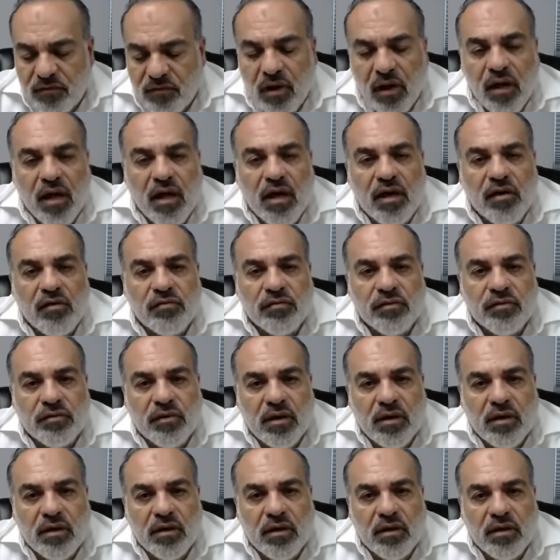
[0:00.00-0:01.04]
a lot of
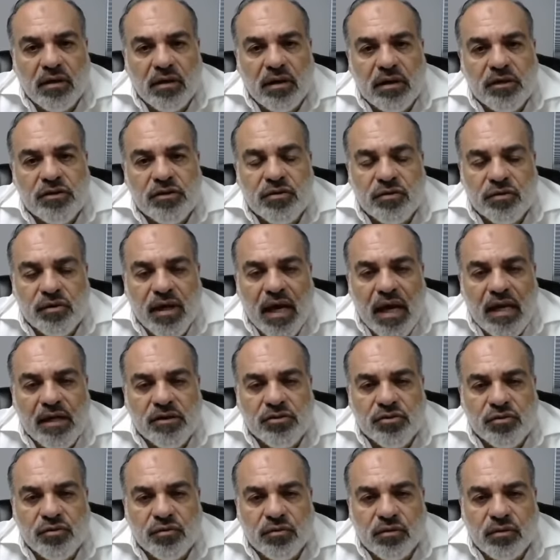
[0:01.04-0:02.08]

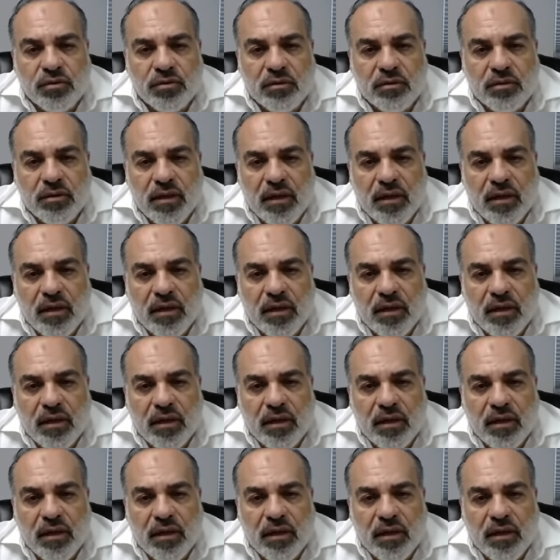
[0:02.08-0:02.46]
international